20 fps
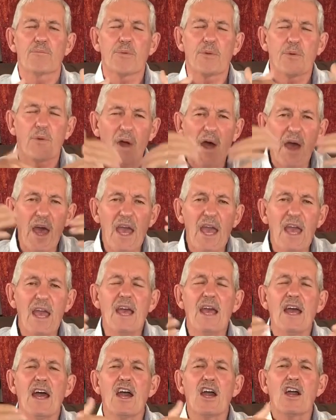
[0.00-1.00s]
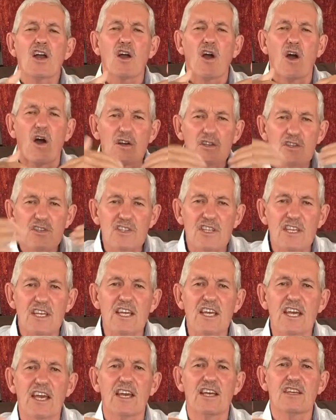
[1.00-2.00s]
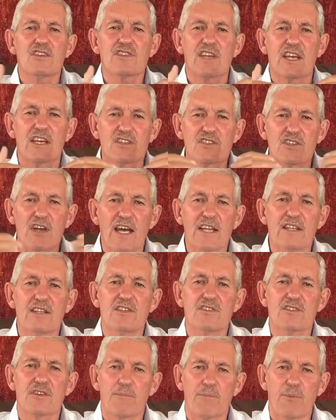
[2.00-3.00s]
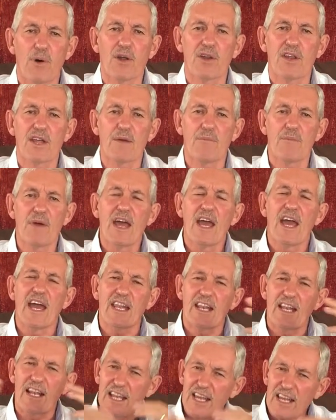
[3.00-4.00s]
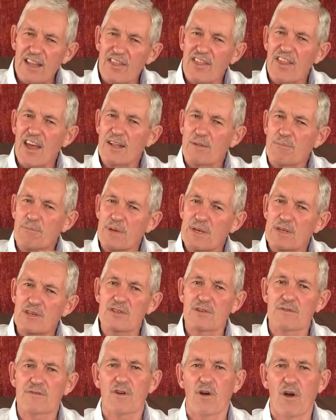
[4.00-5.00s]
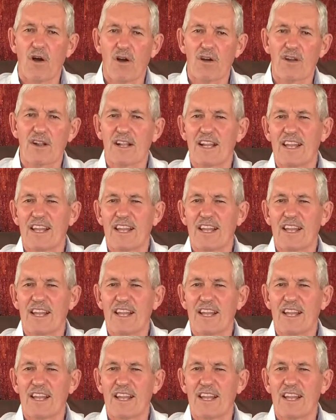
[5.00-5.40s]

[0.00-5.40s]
Pray casting cares, anxieties upon him, and let that peace of God,